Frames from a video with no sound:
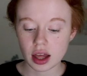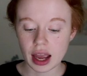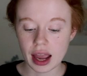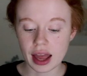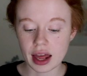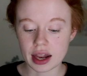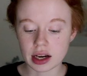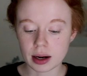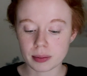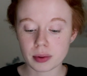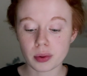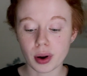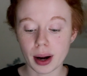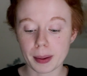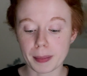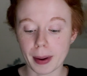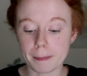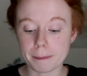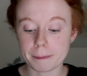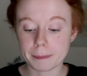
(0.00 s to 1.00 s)
And number 1
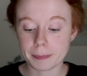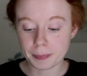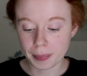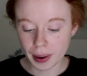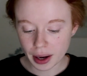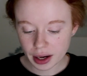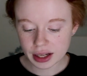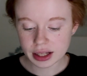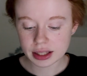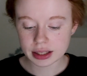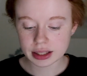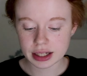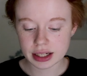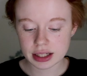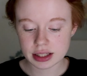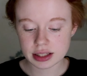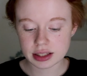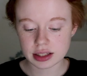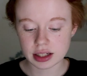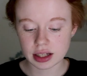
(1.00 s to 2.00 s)
on my bucket
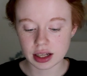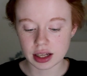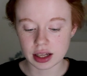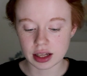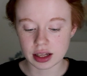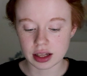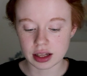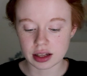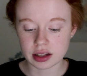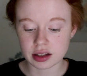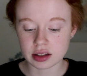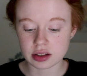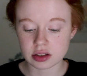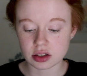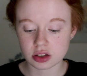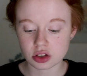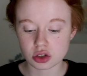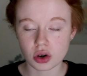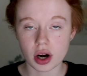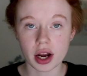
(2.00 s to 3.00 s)
list
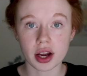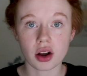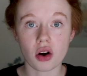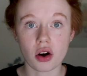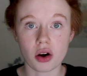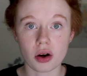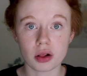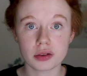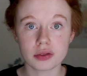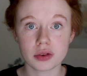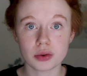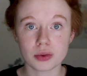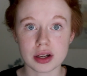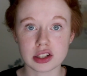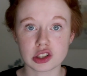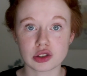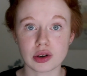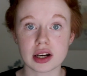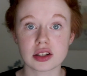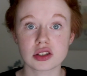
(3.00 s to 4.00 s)
is trying all of the
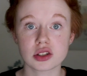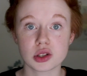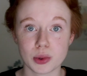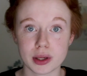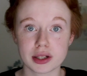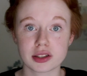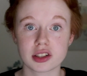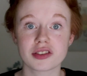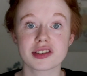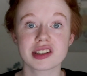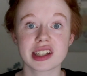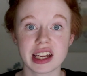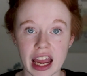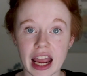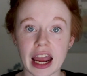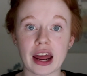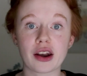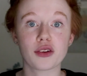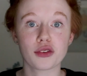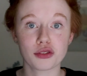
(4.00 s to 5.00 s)
restaurants, quick service
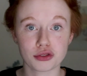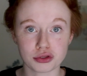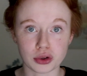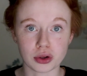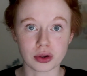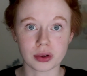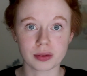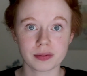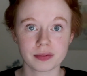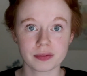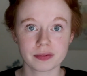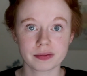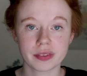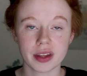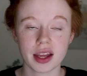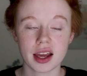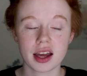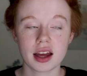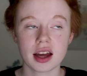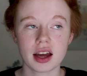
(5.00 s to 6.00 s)
and full.
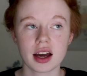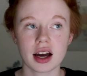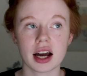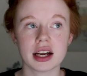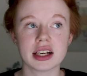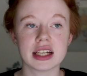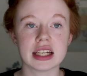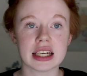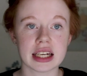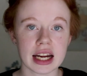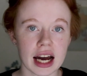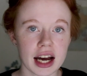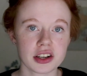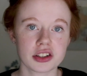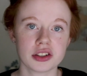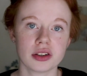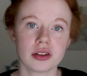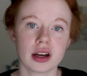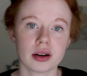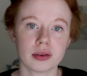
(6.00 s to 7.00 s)
I did
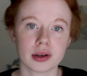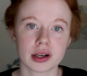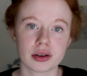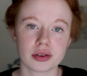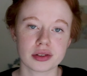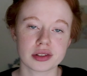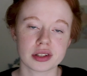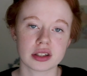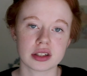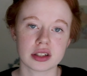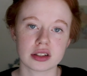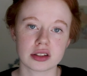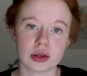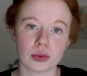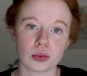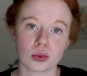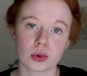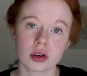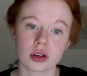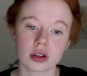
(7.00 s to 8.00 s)
not do that when I was at
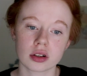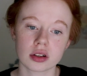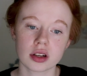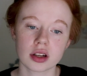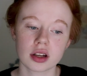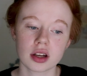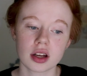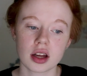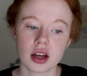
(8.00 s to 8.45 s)
Disney World.